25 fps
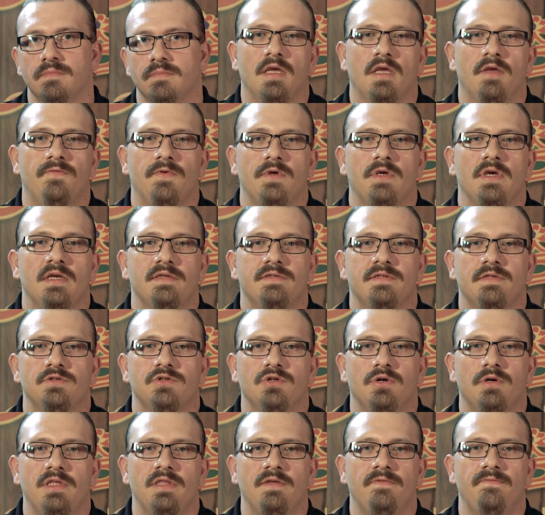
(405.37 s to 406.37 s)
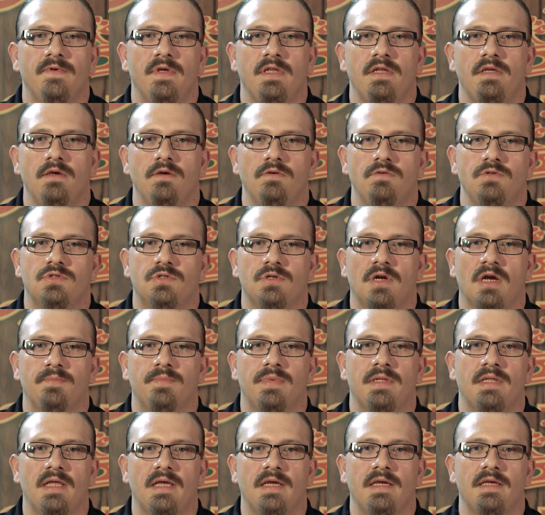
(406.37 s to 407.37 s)
If you guys enjoyed the video, drop
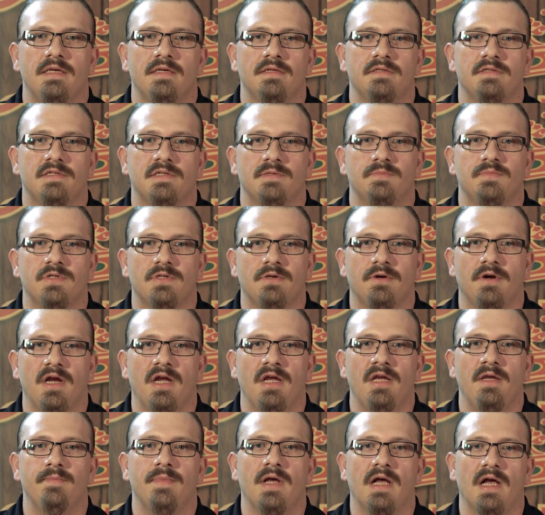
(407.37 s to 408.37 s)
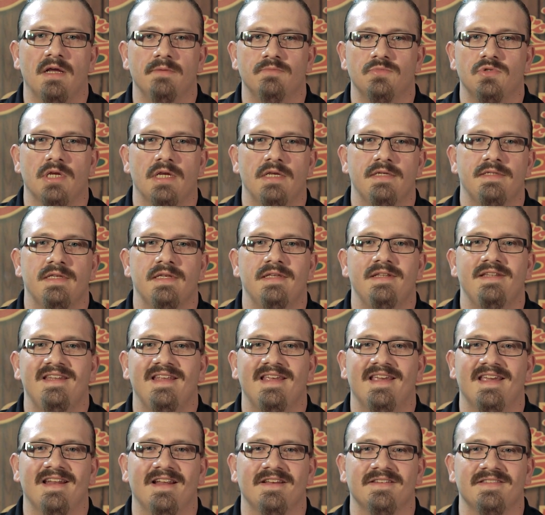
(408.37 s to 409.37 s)
a like and subscribe. I'm Jason,
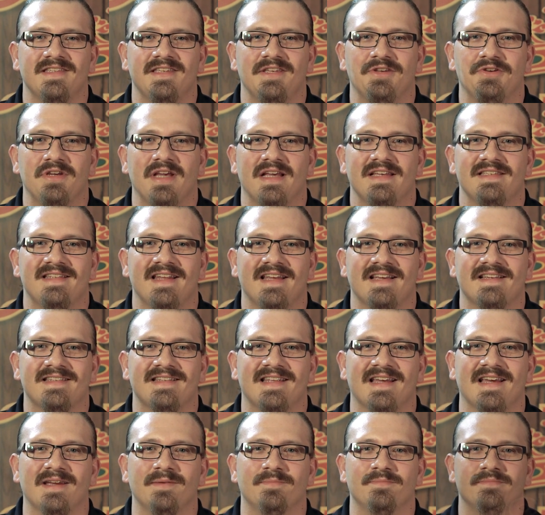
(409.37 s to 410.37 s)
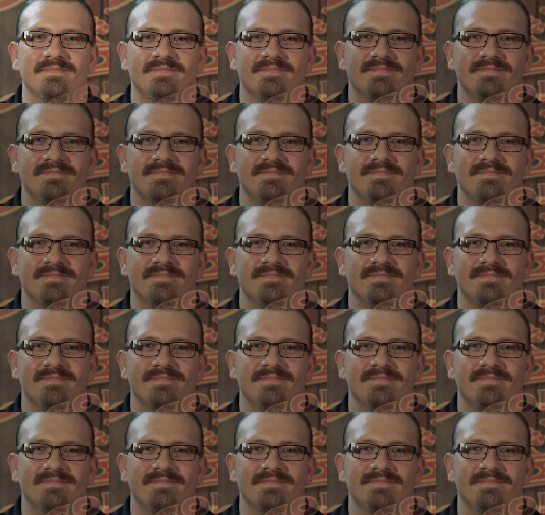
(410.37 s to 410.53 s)
and I'll see you guys next time.